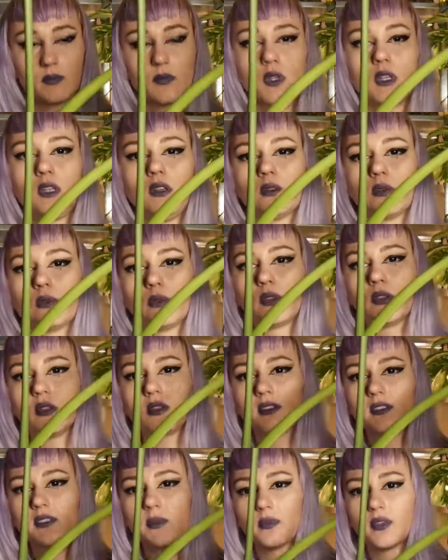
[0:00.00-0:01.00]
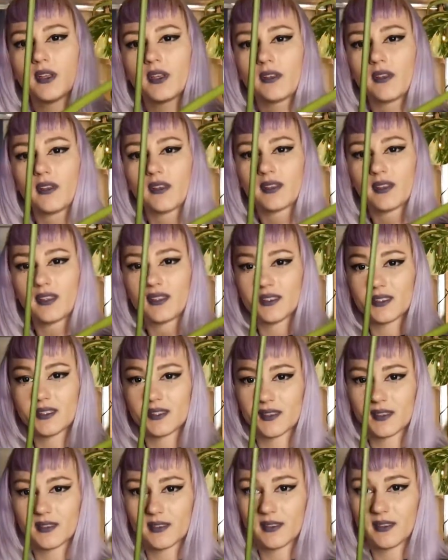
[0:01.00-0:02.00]
it will look something like
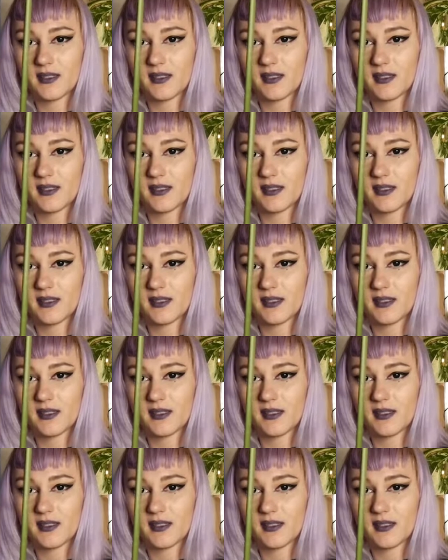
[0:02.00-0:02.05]
this.